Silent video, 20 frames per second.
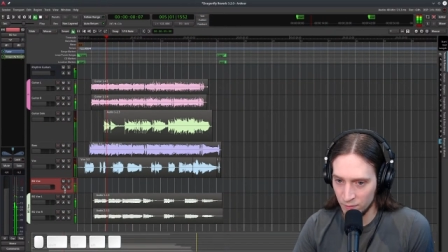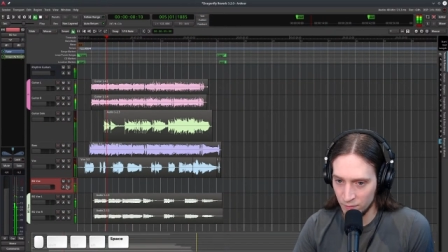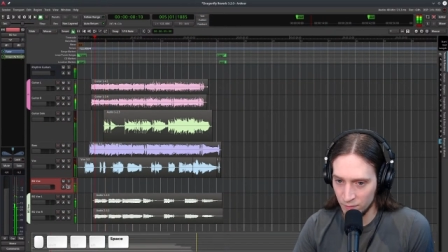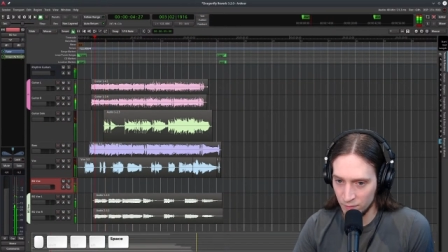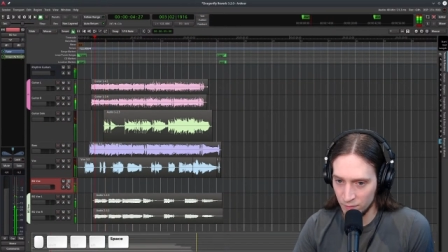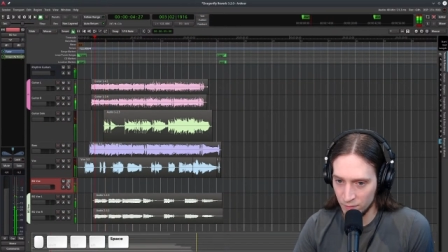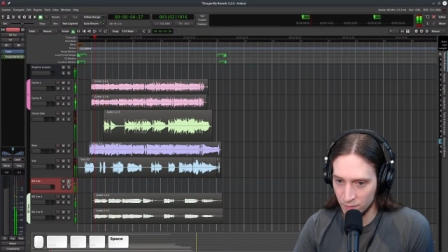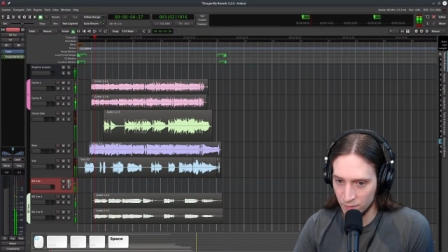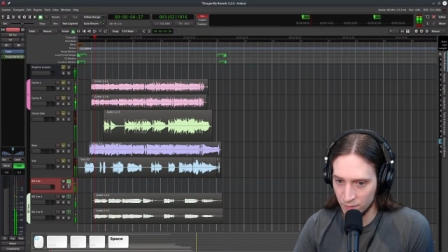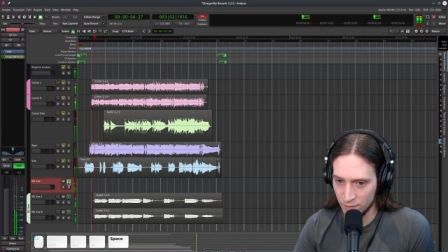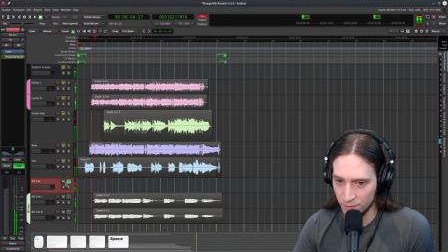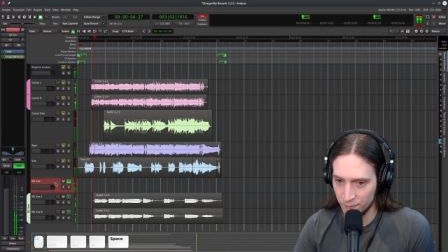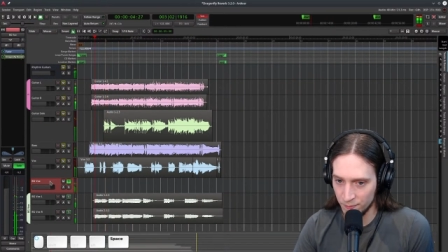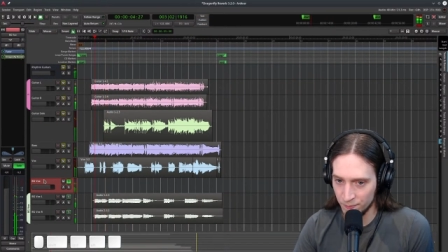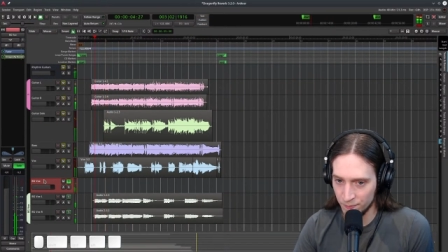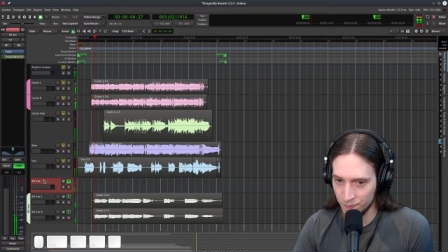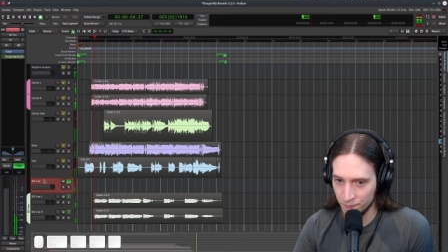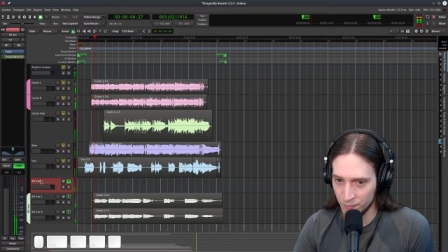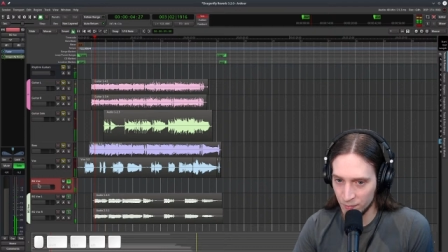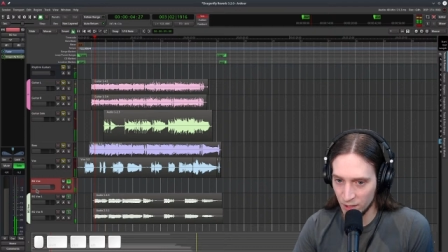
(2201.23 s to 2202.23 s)
I
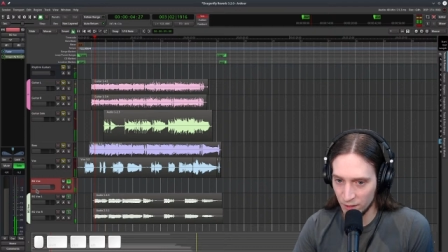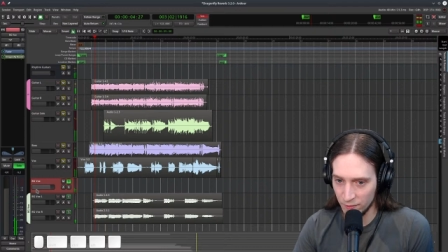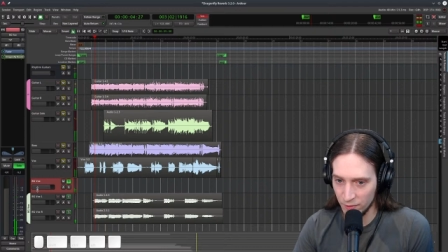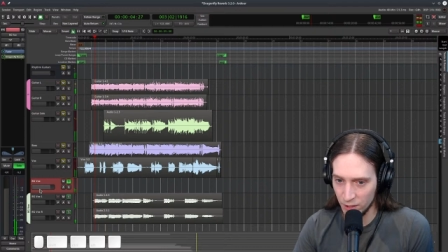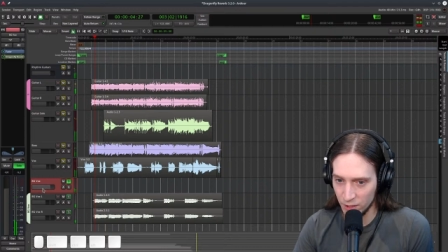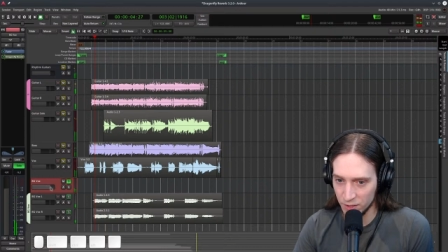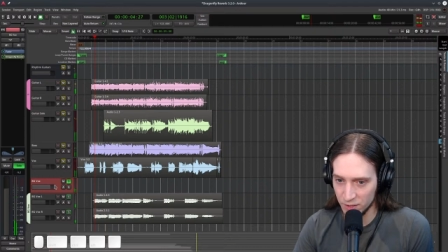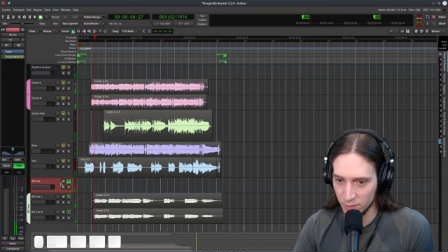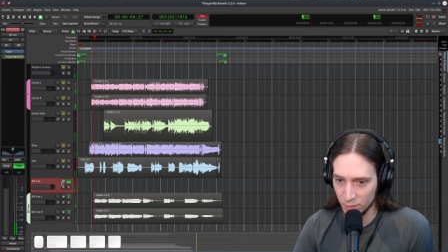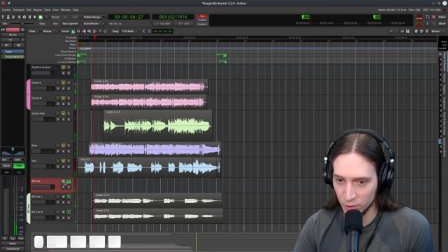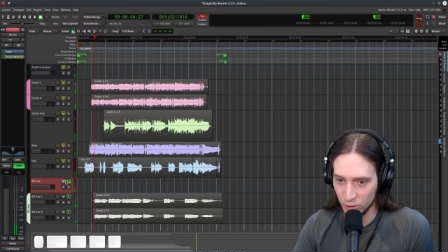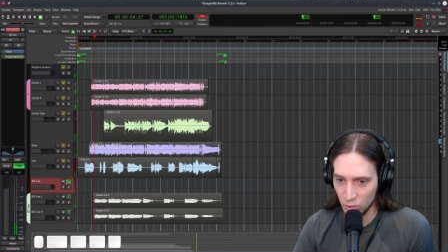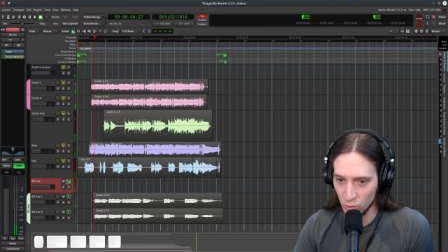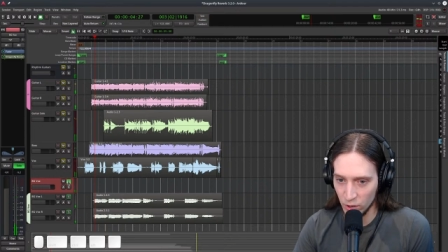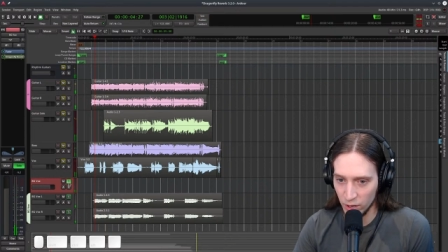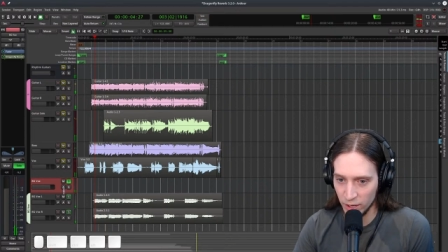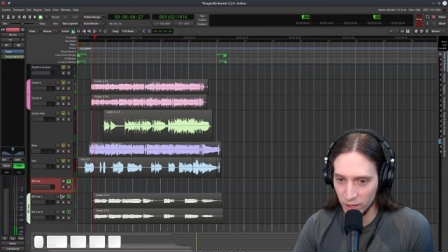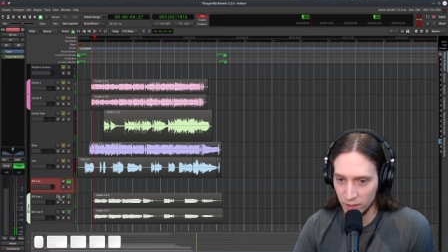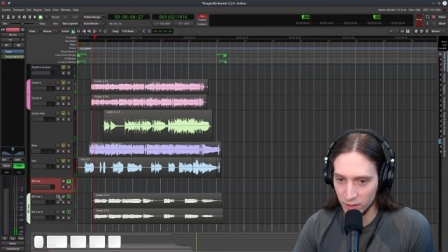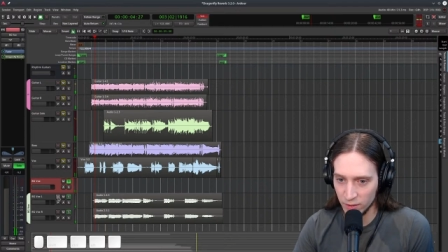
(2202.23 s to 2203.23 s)
think it's a bit
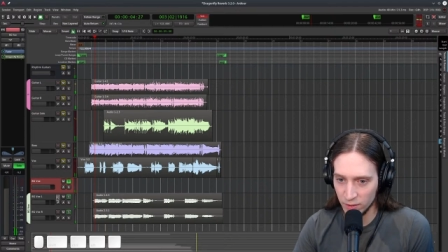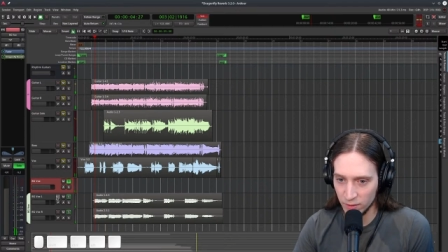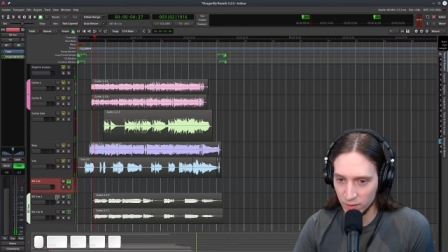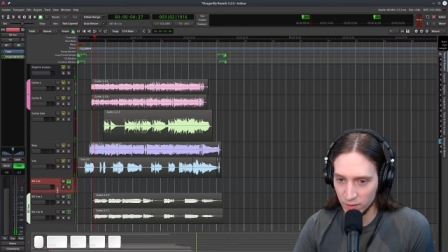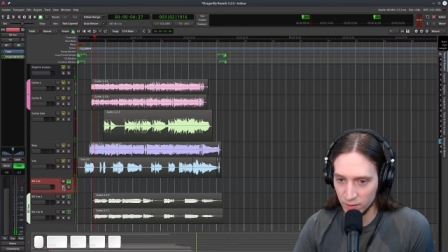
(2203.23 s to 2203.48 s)
quiet.